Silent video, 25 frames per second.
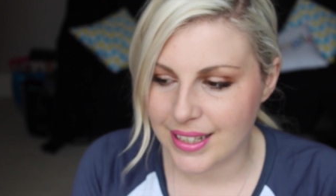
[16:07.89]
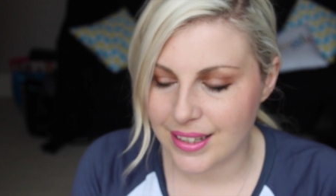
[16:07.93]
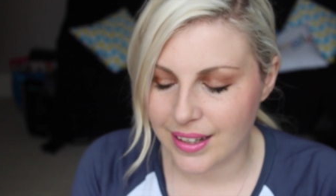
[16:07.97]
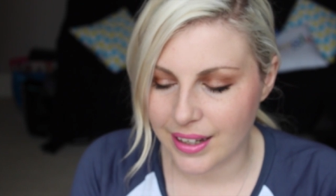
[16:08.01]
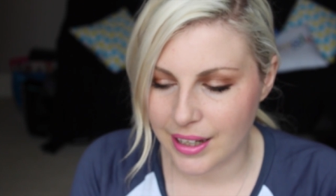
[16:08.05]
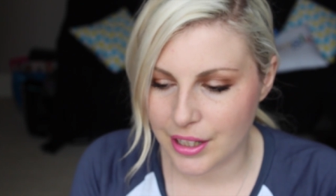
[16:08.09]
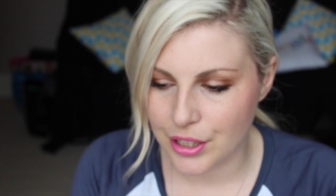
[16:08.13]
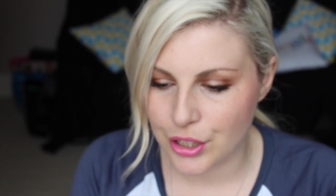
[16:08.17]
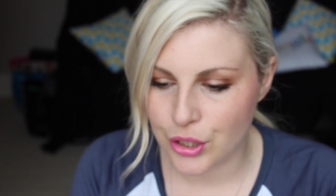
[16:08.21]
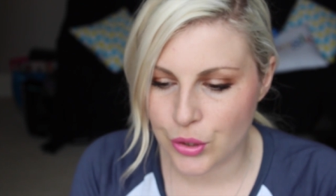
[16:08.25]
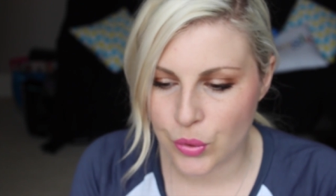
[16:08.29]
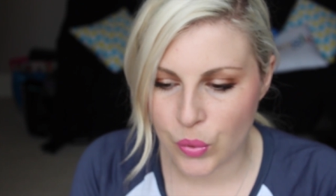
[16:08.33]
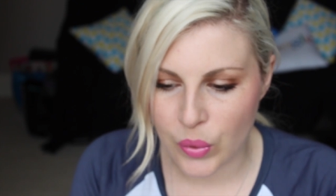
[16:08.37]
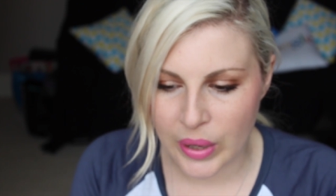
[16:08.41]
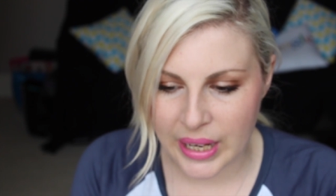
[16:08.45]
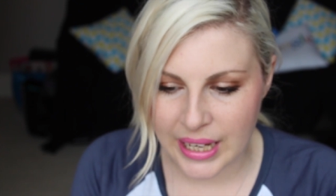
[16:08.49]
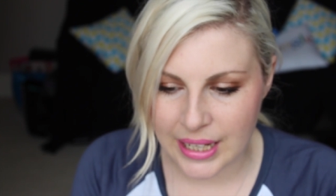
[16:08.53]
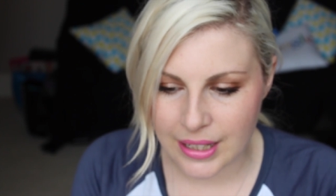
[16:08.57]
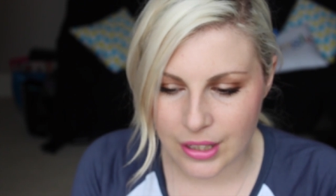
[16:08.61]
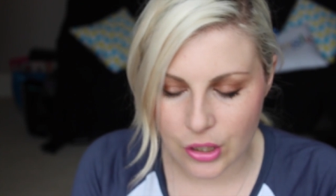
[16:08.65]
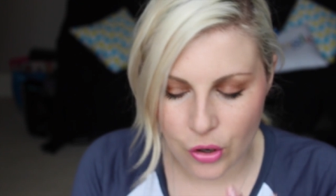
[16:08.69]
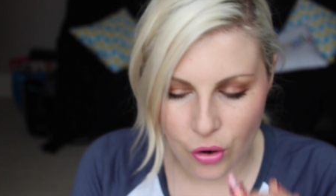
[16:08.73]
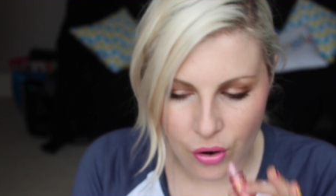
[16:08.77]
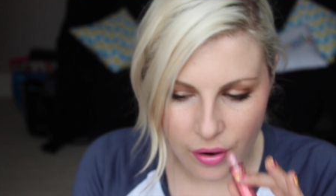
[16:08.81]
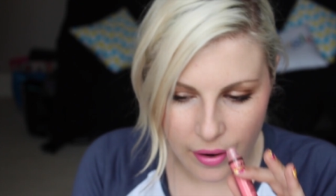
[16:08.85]
It's like a
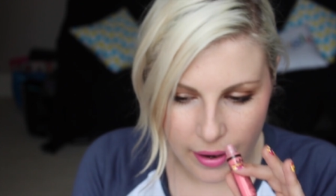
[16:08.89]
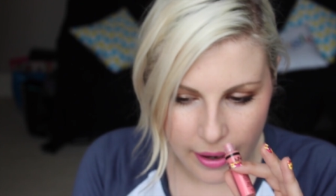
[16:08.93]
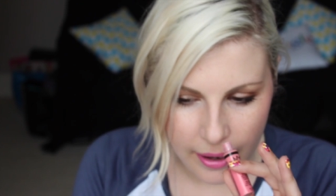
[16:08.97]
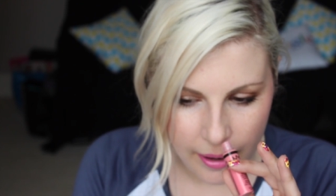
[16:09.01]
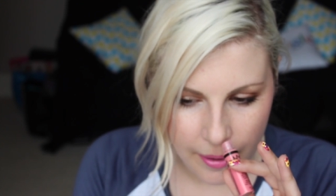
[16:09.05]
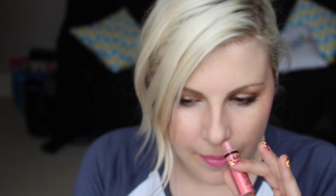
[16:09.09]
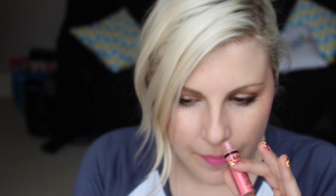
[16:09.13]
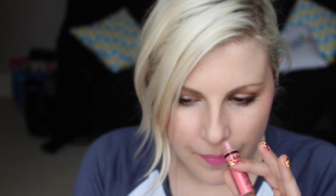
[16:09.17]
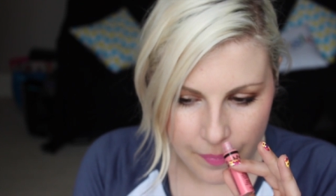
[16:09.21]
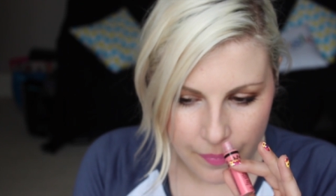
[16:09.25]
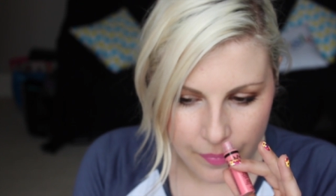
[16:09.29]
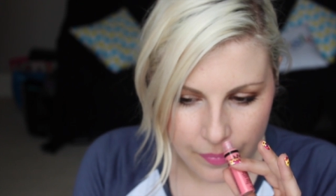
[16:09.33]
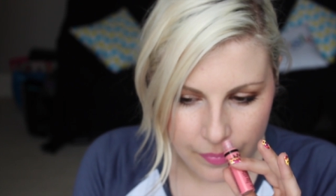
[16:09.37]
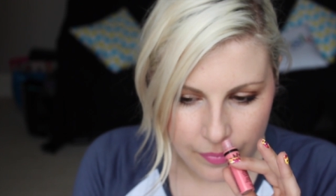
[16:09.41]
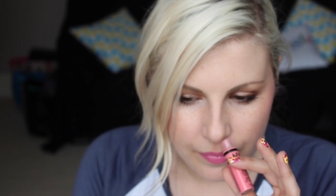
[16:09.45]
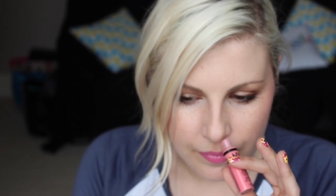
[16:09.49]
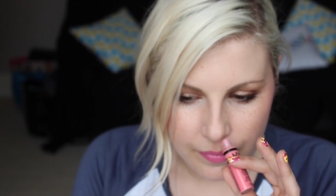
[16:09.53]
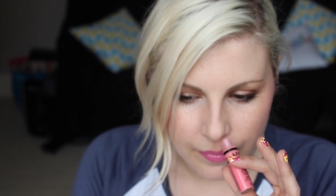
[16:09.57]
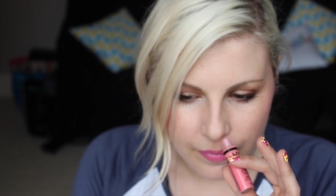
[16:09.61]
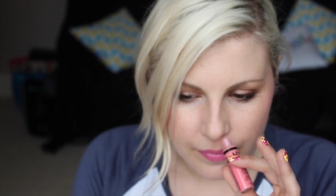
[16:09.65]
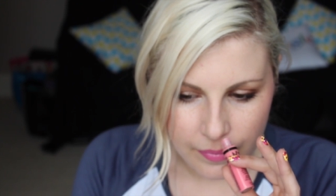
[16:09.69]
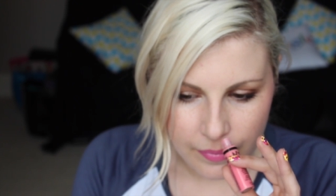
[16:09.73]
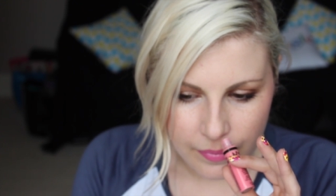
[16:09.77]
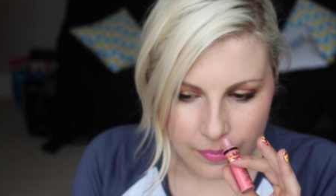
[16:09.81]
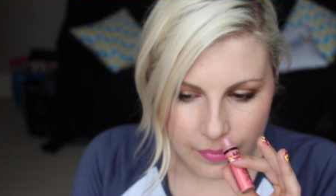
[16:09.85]
sweet or a
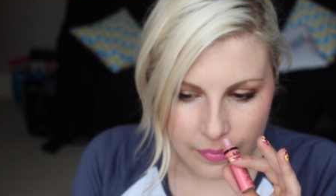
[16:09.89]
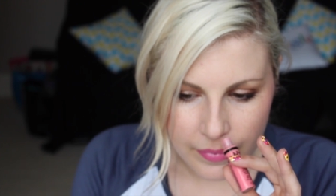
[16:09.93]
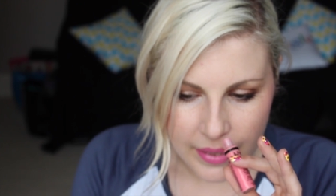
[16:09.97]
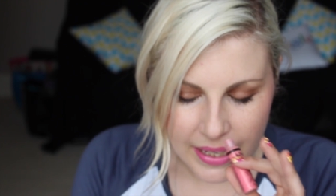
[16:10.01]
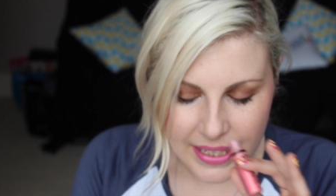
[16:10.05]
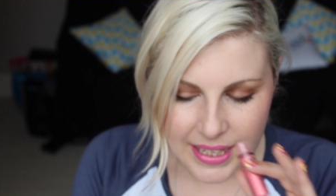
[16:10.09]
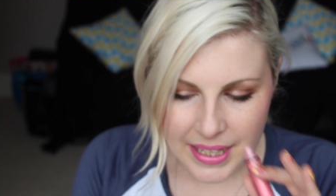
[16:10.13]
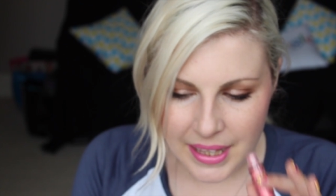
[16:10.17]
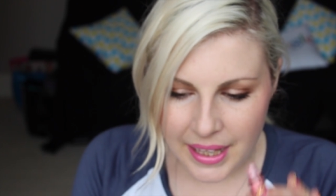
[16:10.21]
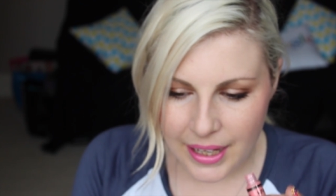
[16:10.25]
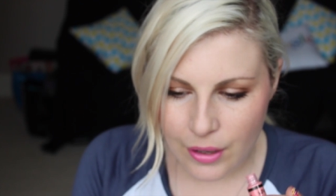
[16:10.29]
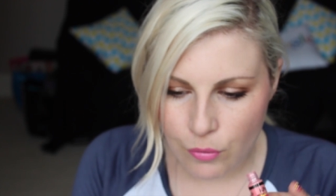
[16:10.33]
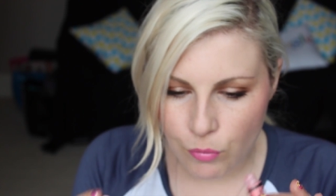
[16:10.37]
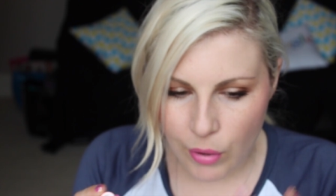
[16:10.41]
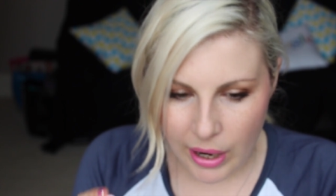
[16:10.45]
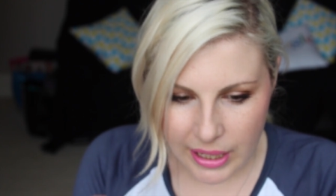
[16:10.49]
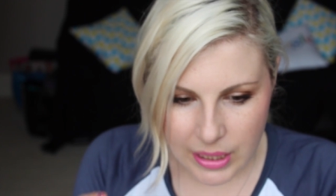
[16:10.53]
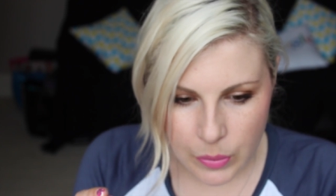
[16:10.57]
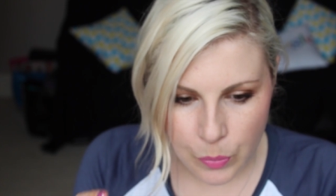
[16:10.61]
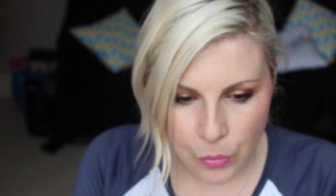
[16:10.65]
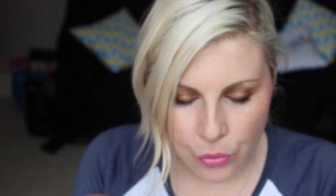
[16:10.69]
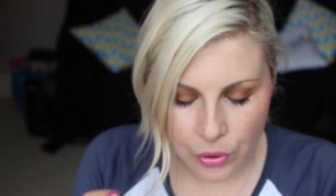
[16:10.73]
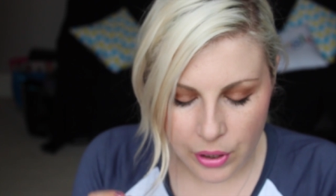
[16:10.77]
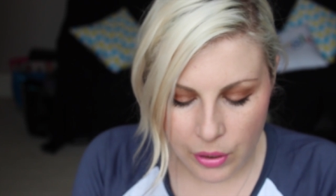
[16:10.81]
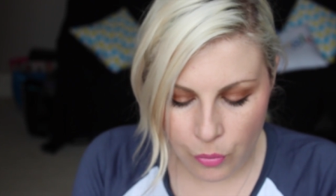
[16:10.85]
is it like
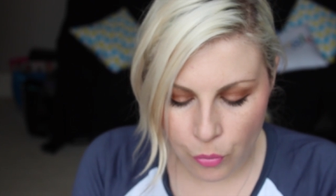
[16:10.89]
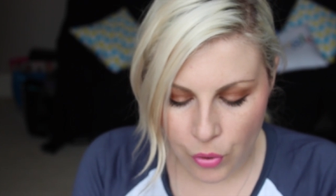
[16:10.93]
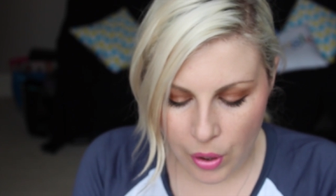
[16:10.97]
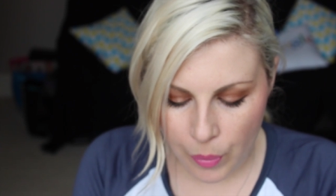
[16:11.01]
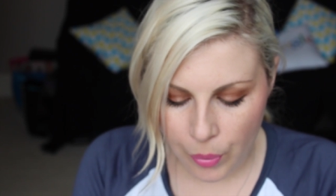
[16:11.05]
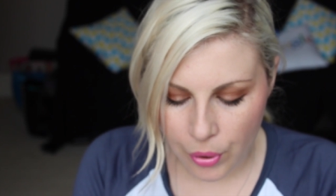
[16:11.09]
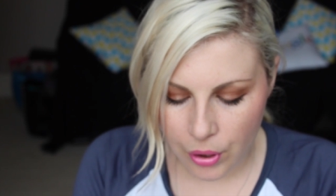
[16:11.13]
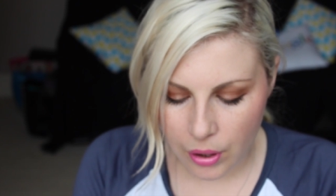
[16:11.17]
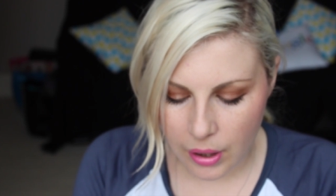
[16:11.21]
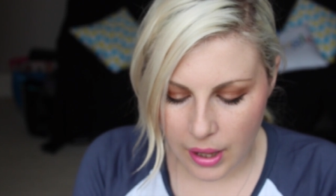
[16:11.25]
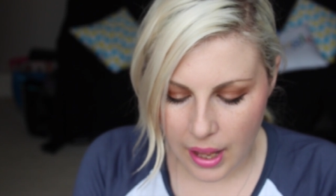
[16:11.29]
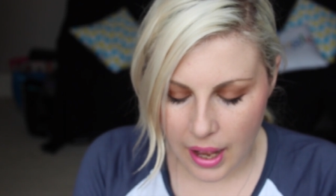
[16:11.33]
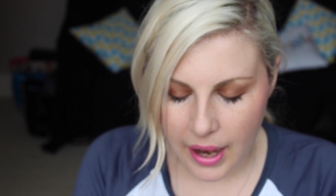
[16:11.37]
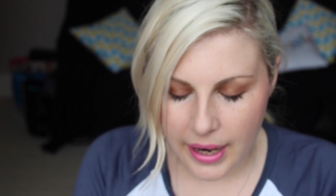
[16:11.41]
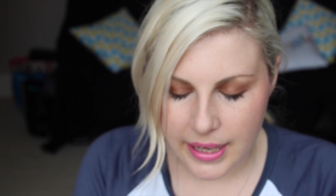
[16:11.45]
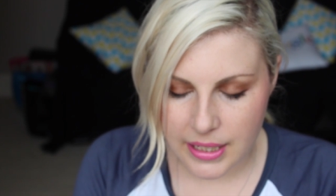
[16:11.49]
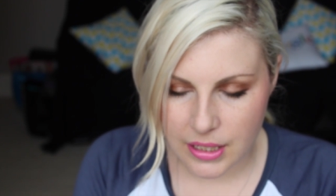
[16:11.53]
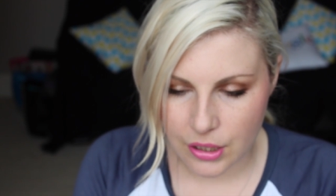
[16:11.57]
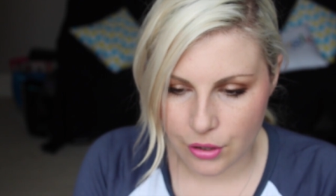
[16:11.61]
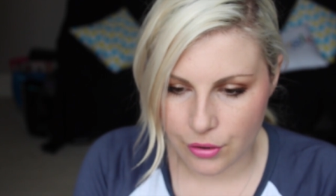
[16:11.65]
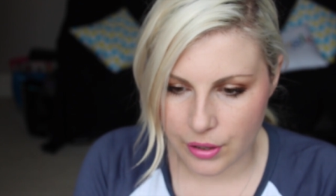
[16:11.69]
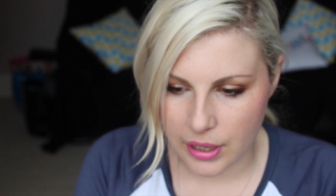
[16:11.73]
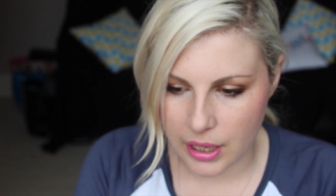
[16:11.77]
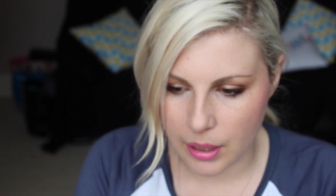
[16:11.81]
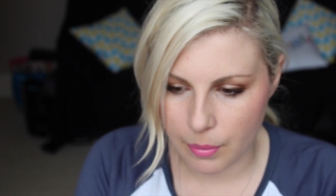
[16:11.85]
raspberry ripple
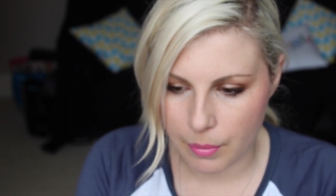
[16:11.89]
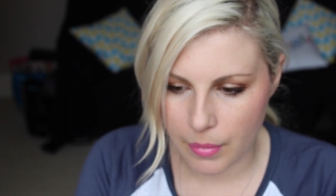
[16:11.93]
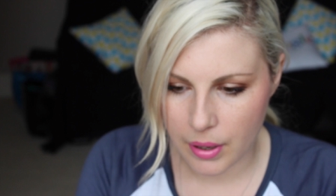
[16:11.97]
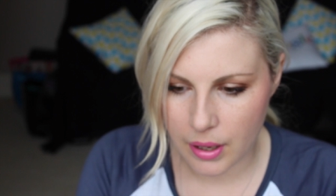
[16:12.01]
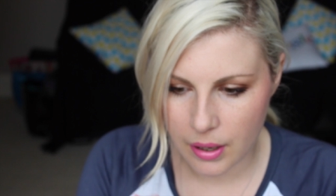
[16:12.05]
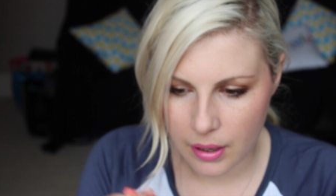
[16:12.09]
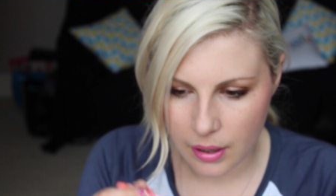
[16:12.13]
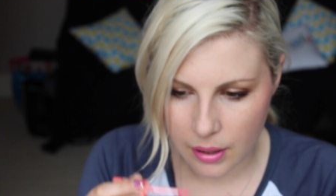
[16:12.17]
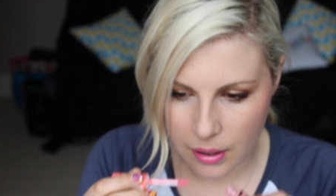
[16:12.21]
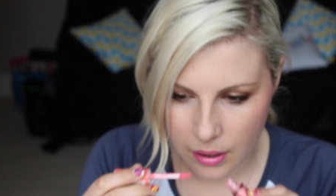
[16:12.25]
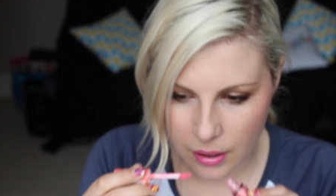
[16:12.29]
ice cream?